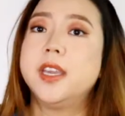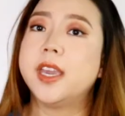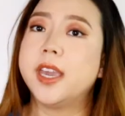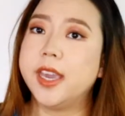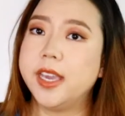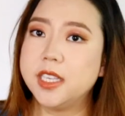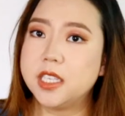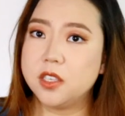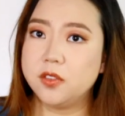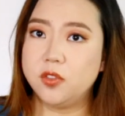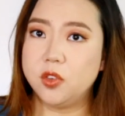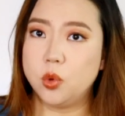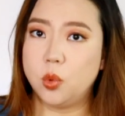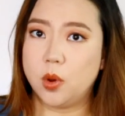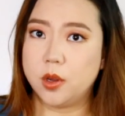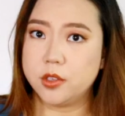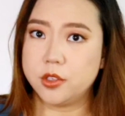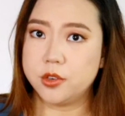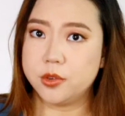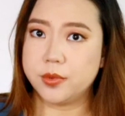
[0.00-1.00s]
case if you
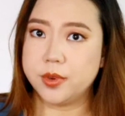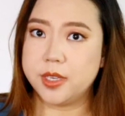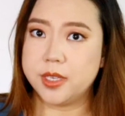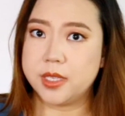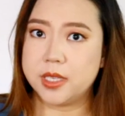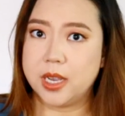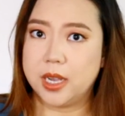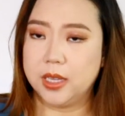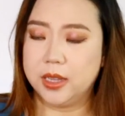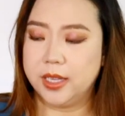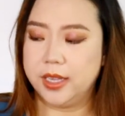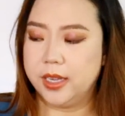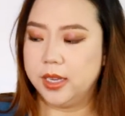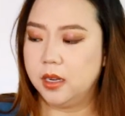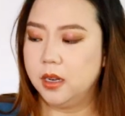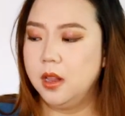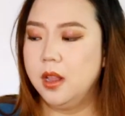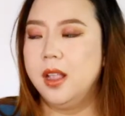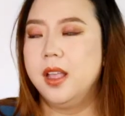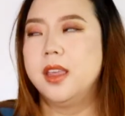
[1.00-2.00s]
want to resell
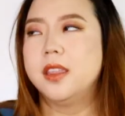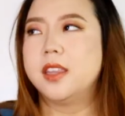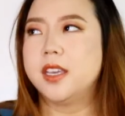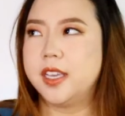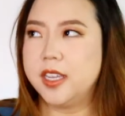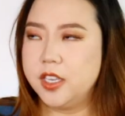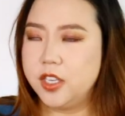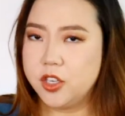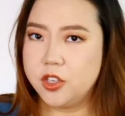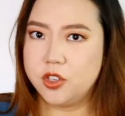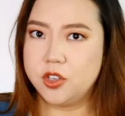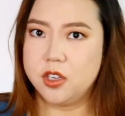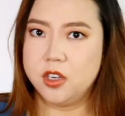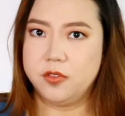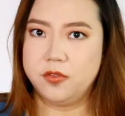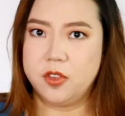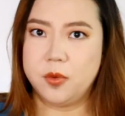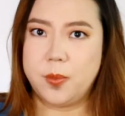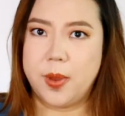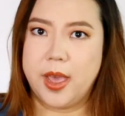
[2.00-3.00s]
it. The condition
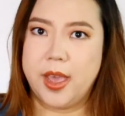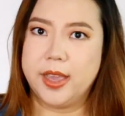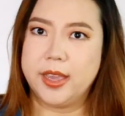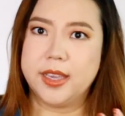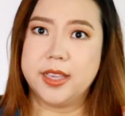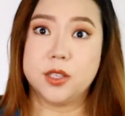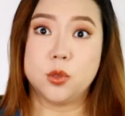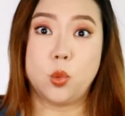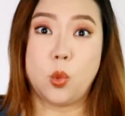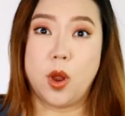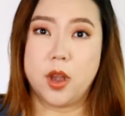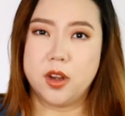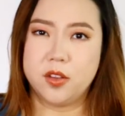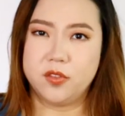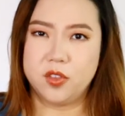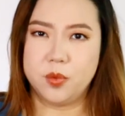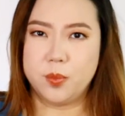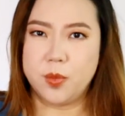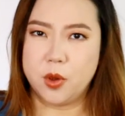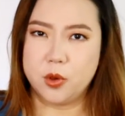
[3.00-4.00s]
of the bag is one
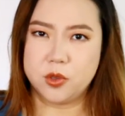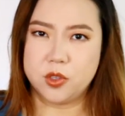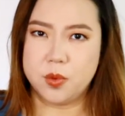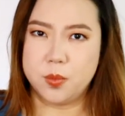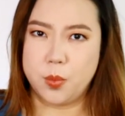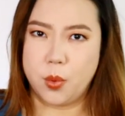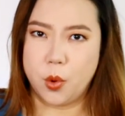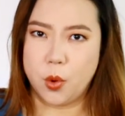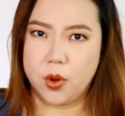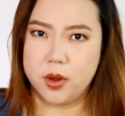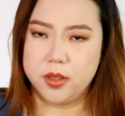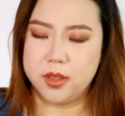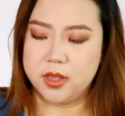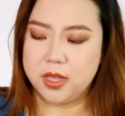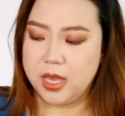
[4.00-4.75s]
of the most important